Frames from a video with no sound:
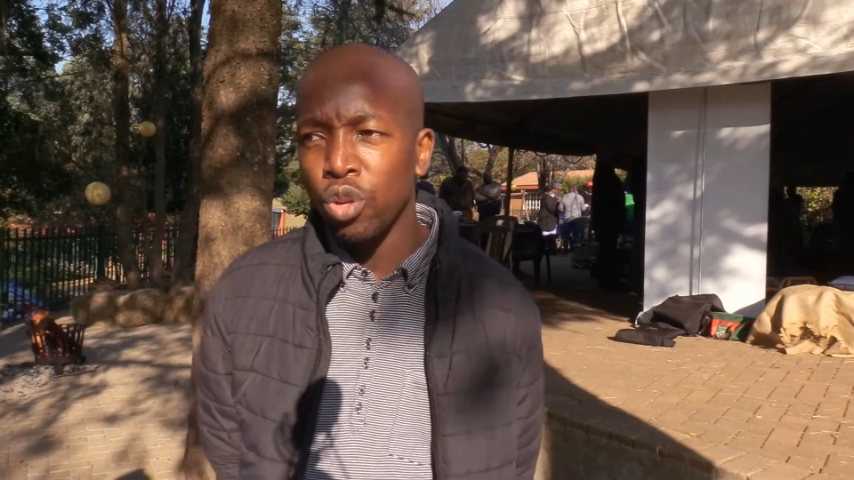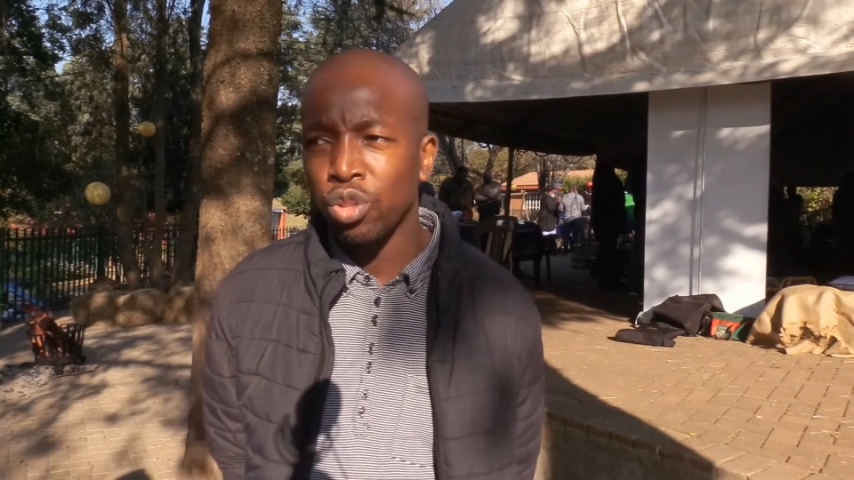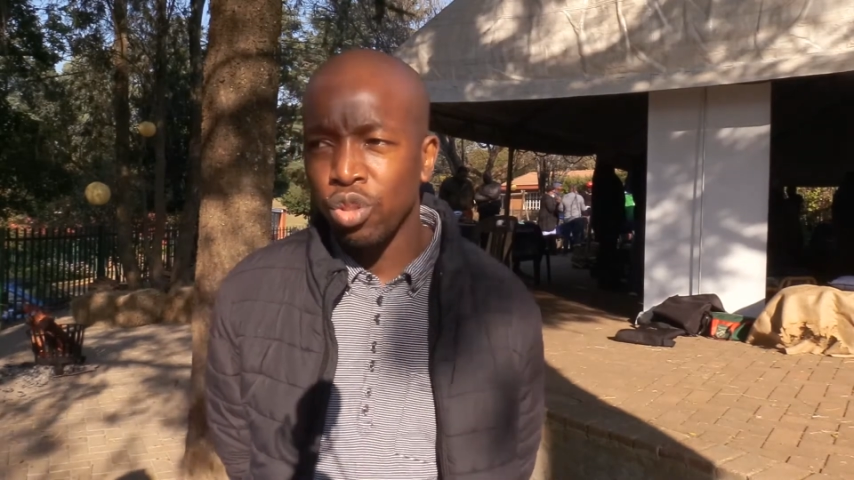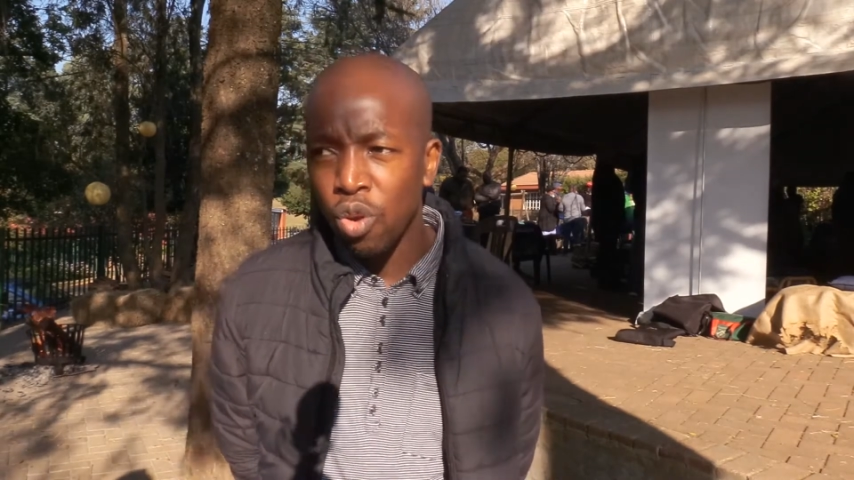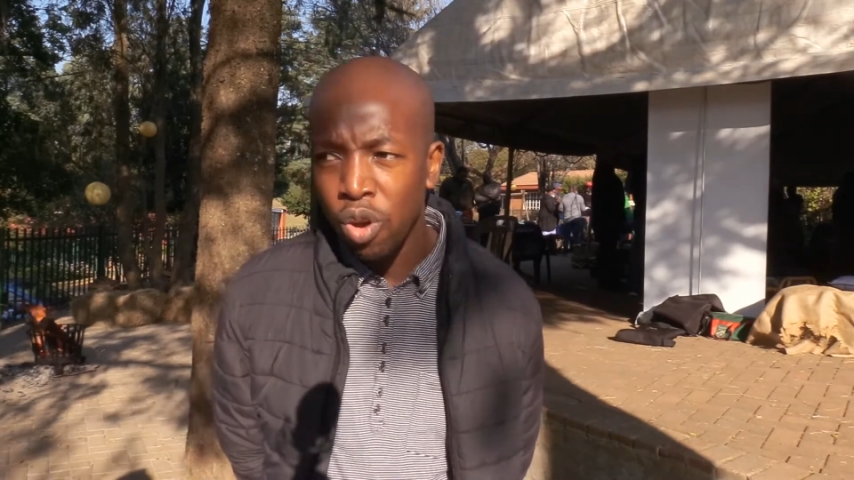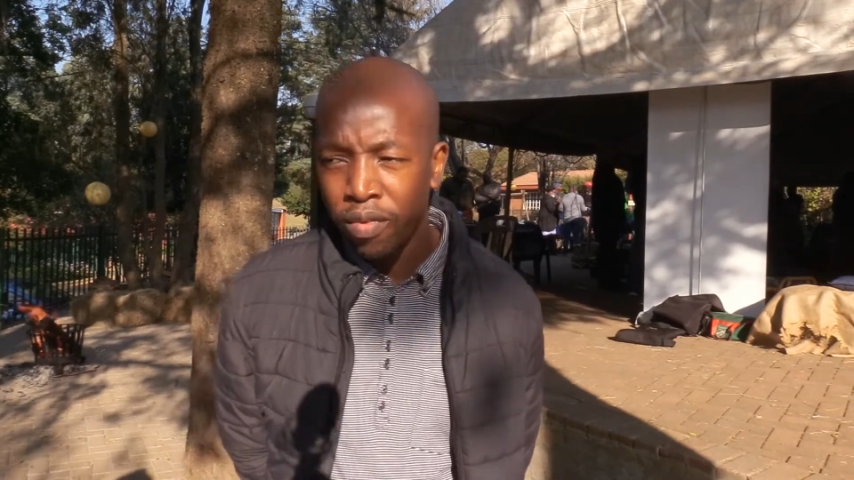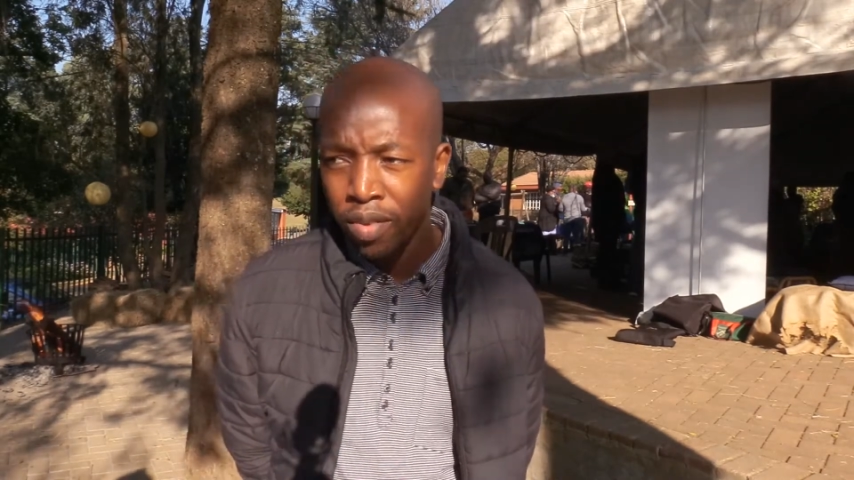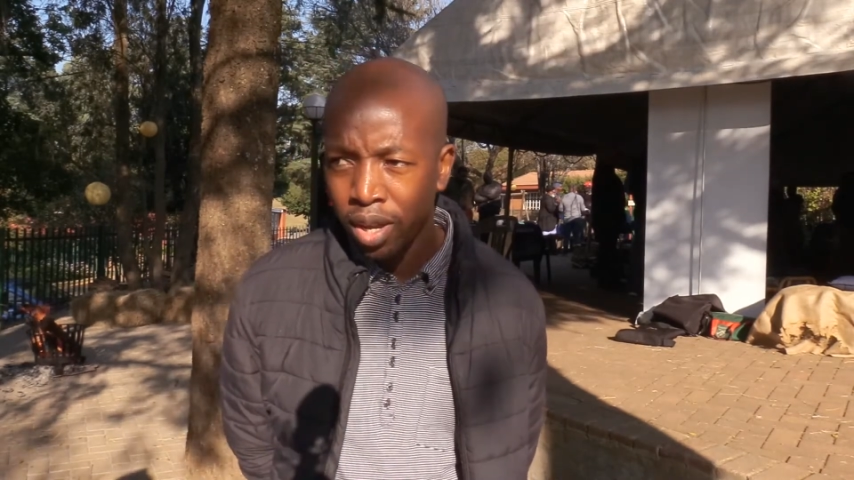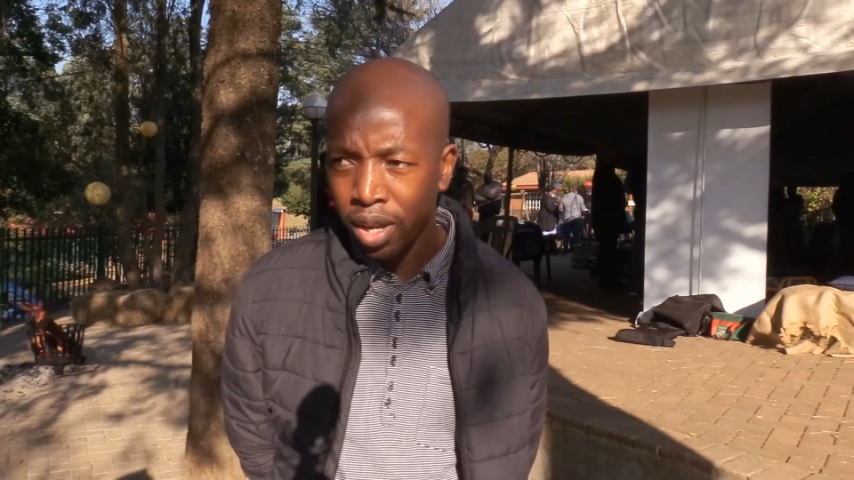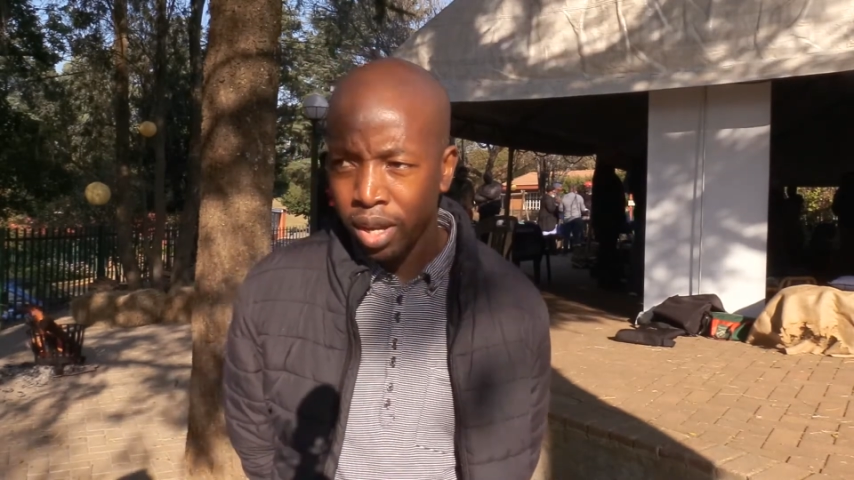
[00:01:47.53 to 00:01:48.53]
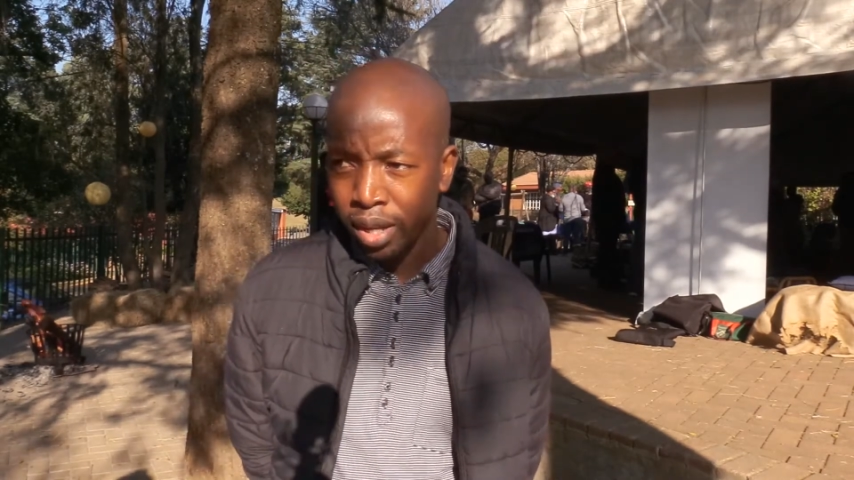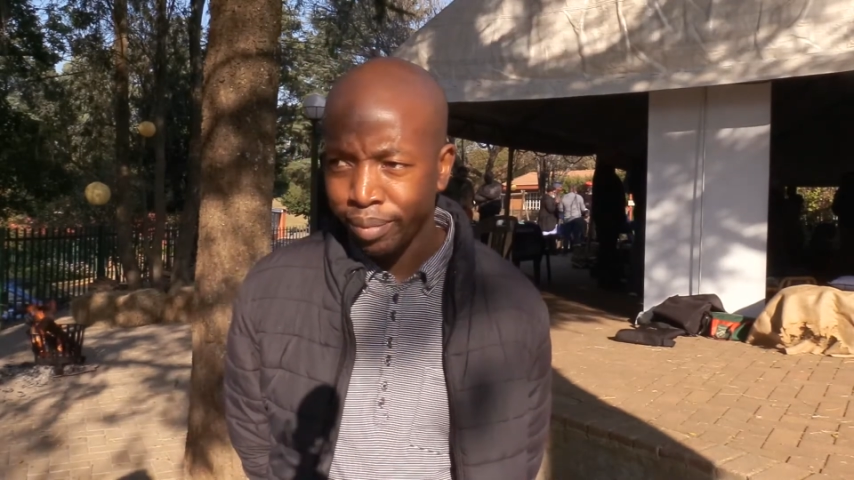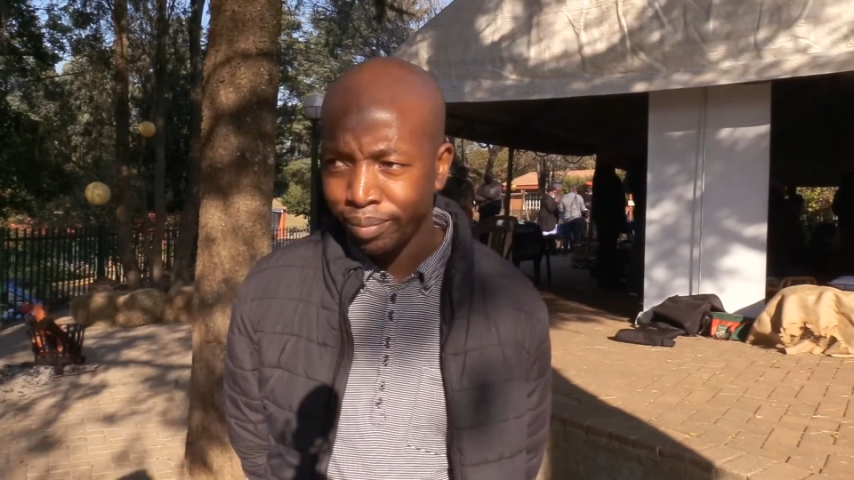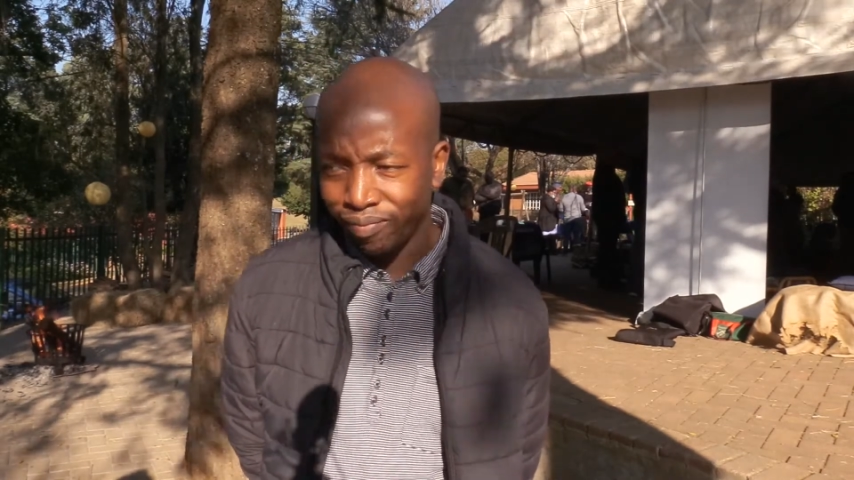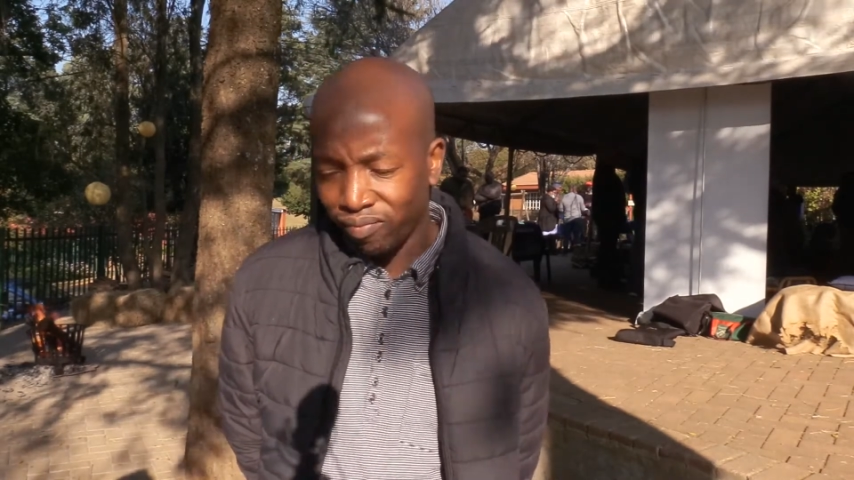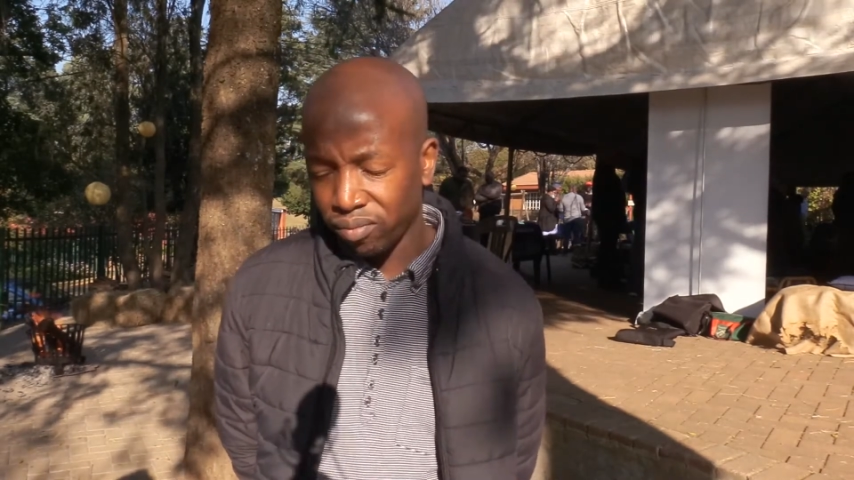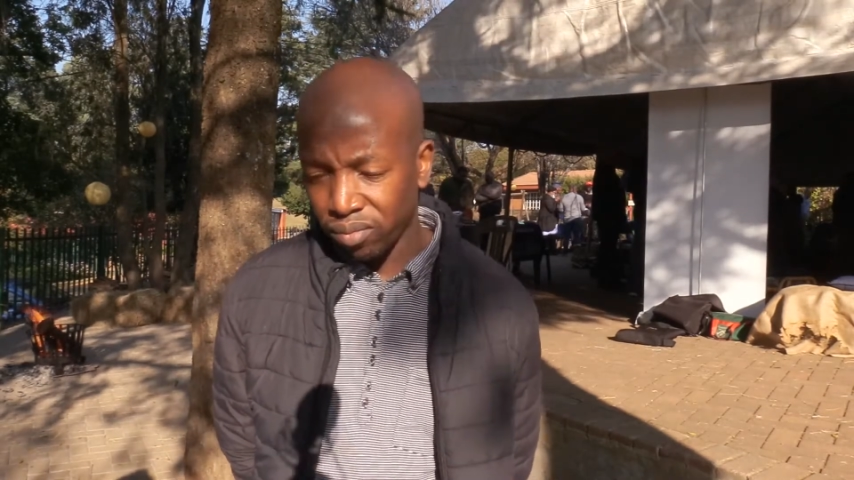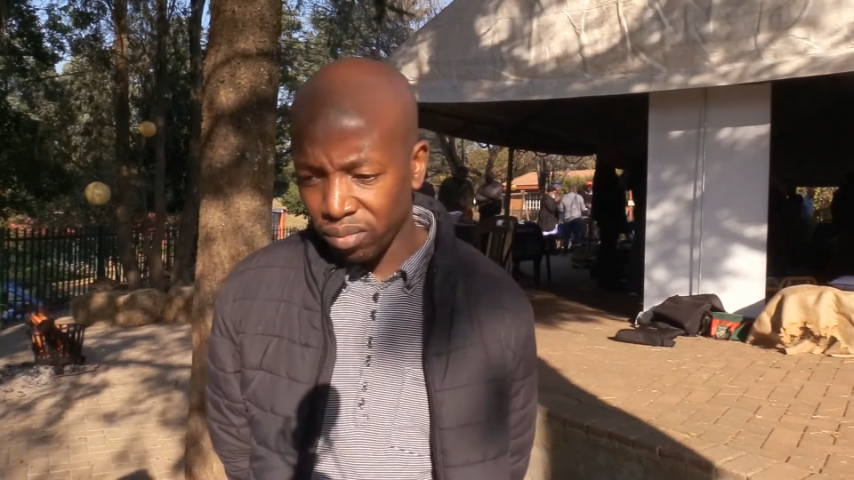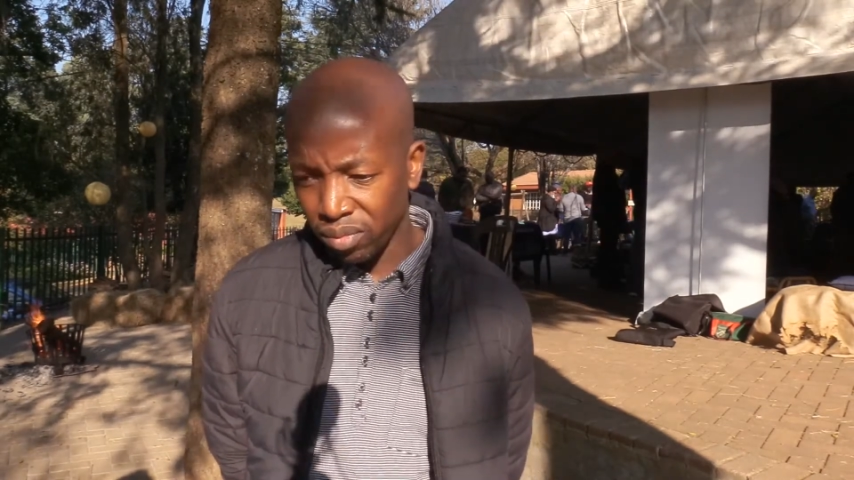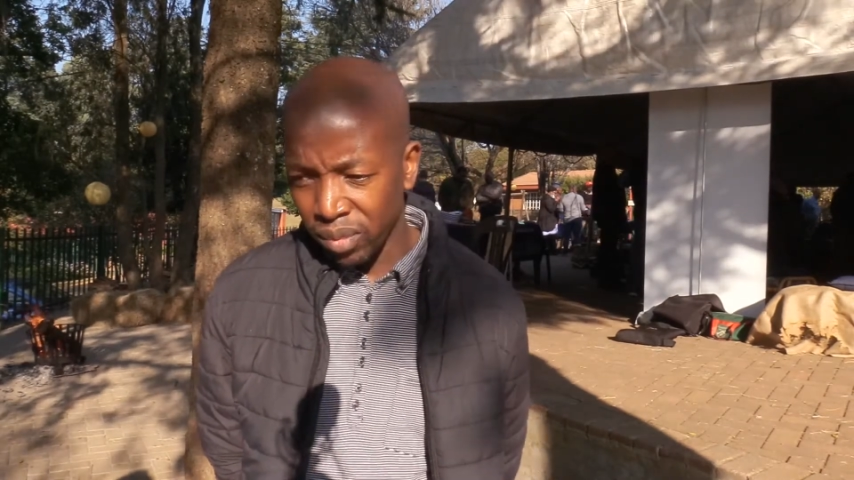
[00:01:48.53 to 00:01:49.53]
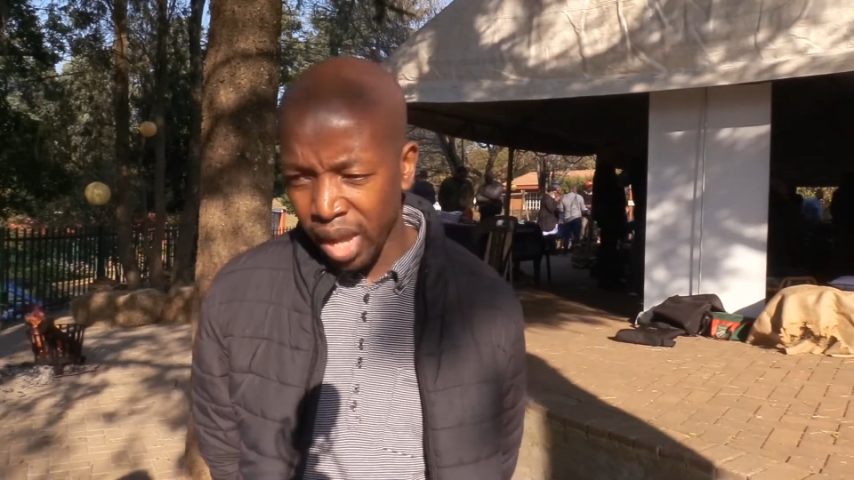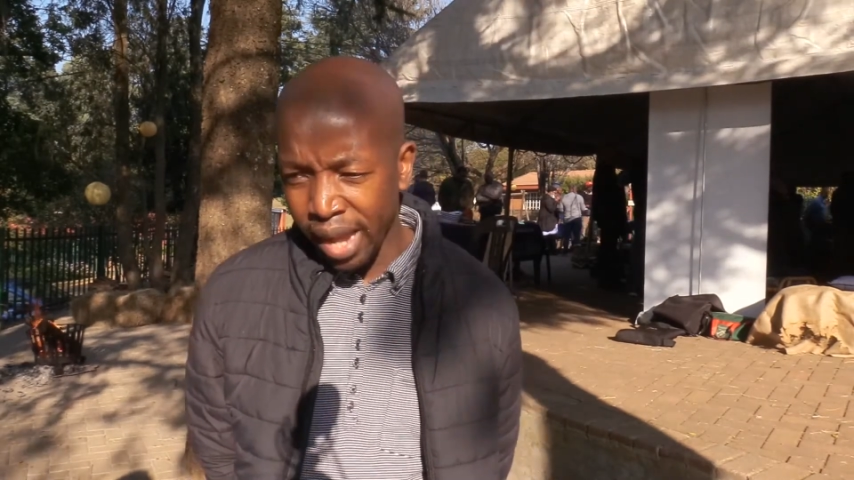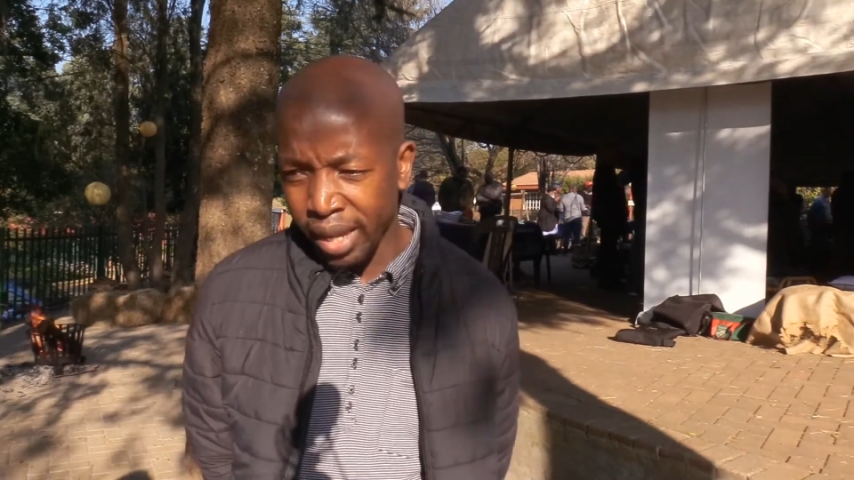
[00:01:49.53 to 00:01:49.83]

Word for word: also of, uh,